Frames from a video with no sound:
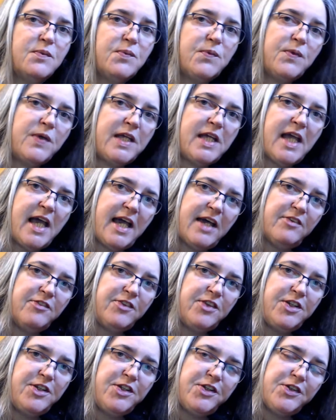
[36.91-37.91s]
we have
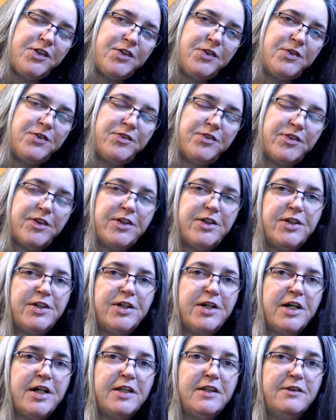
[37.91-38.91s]
to do
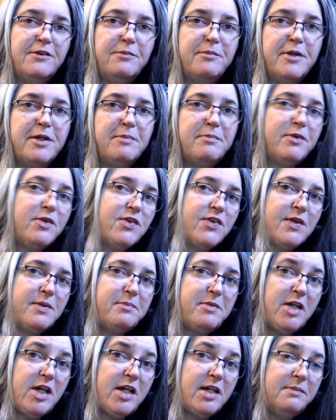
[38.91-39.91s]
for other people
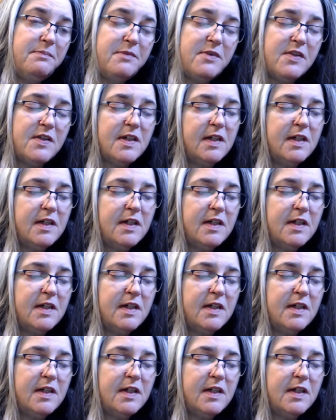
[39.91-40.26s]
sometimes.